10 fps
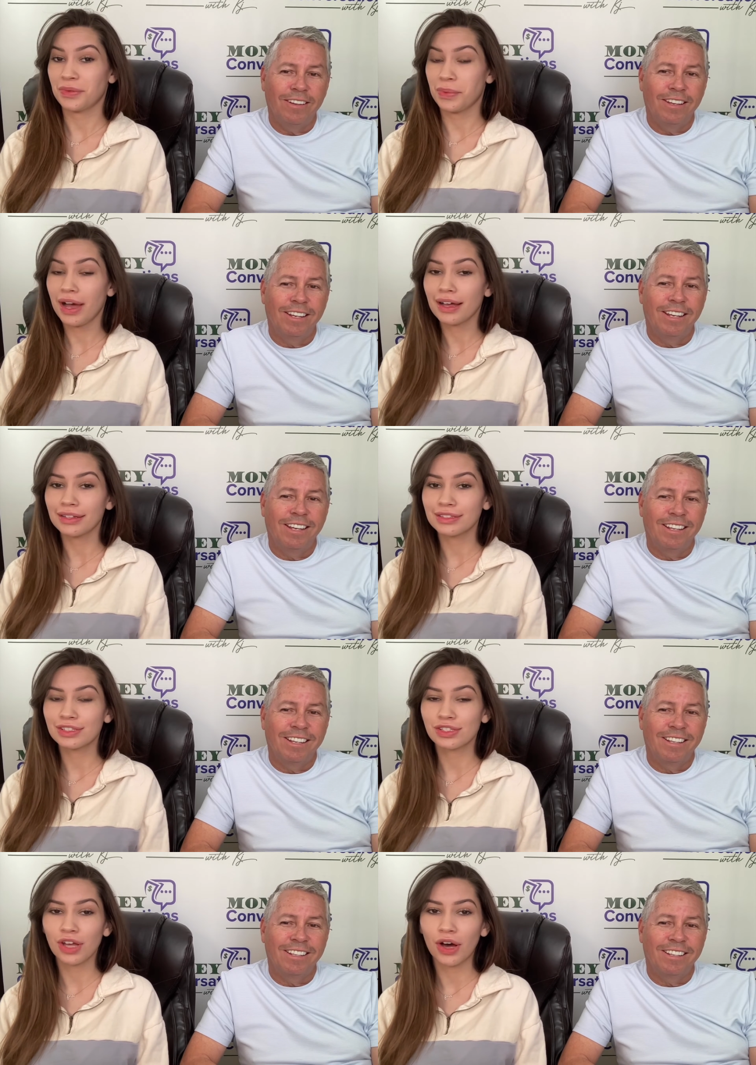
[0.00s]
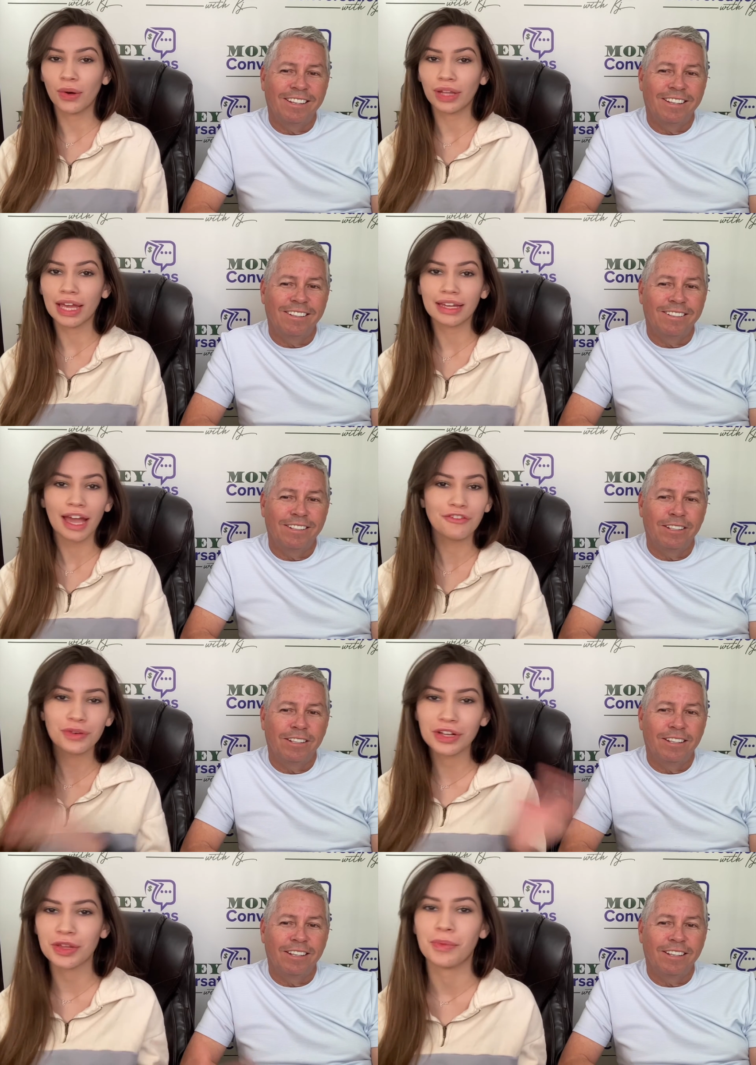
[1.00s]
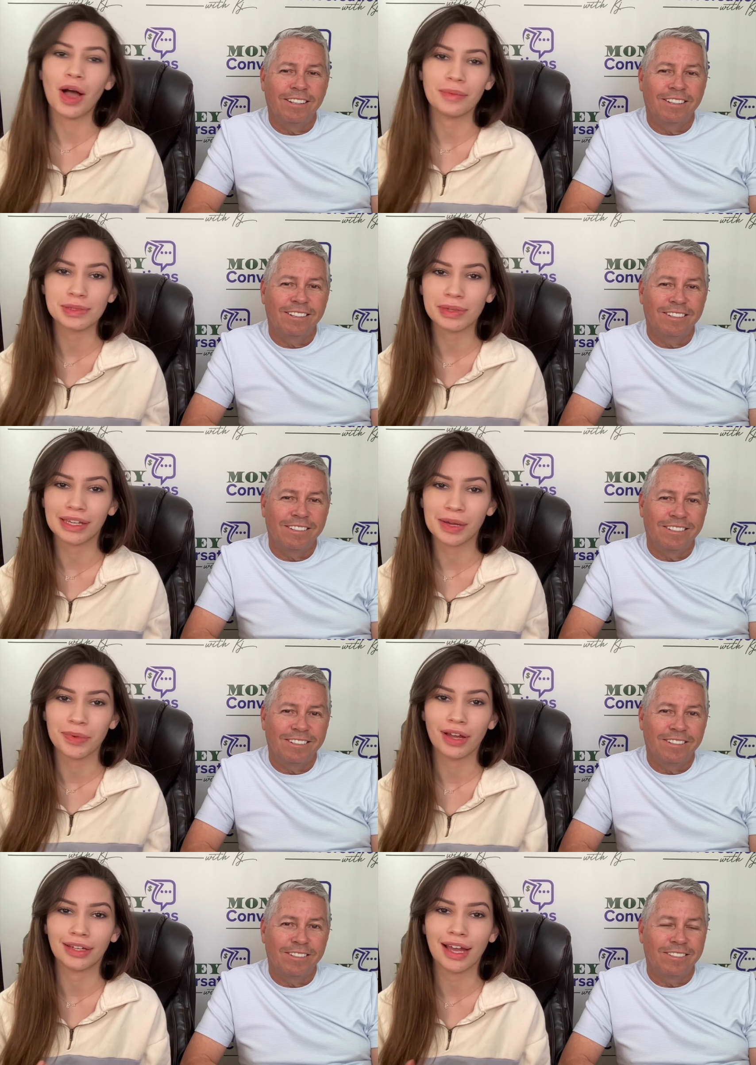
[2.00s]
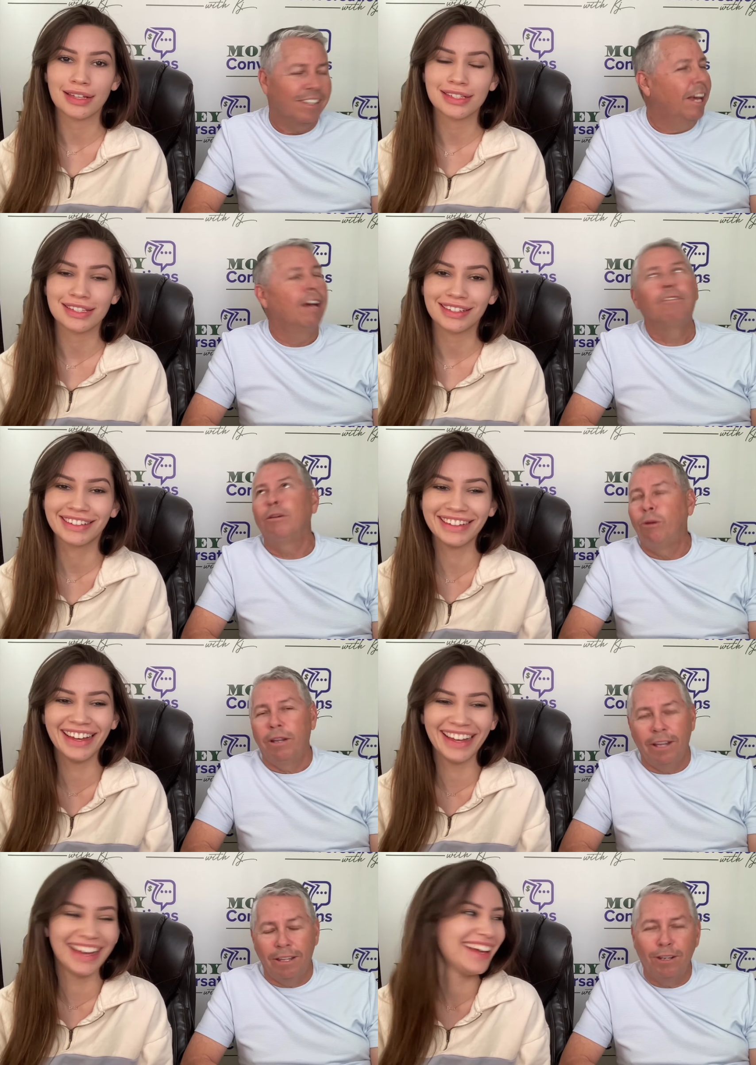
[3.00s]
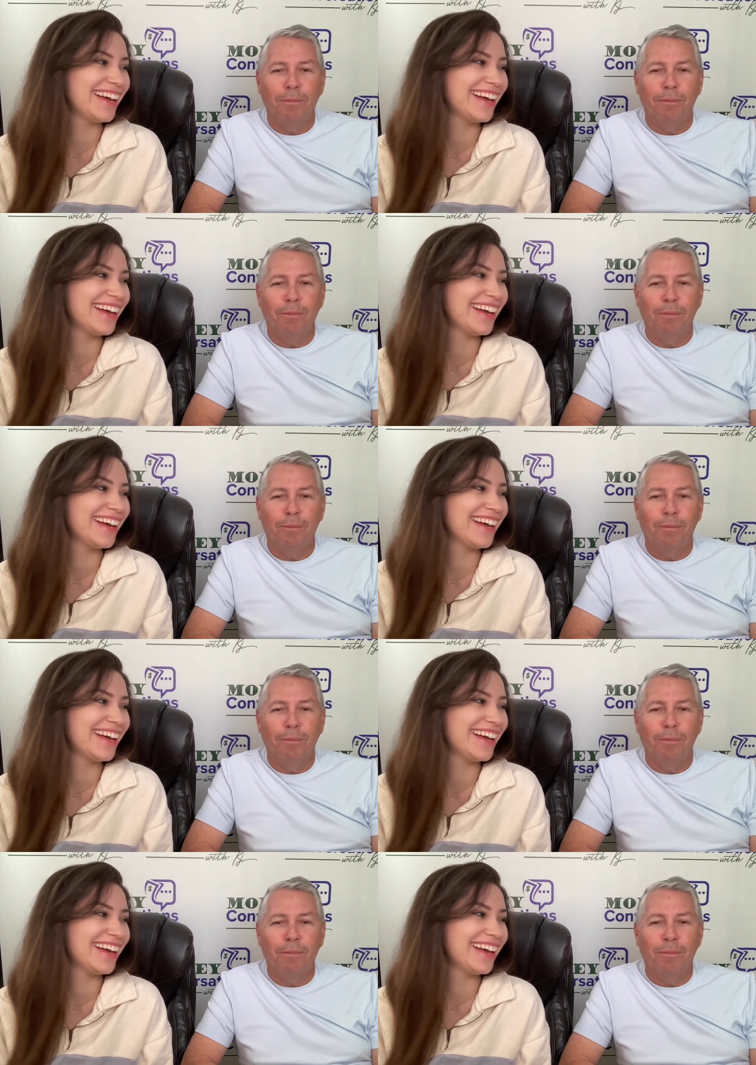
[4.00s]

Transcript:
Speaker 1: Well, so, like, everyone and their mom is making a podcast.
Speaker 2: Everyone and their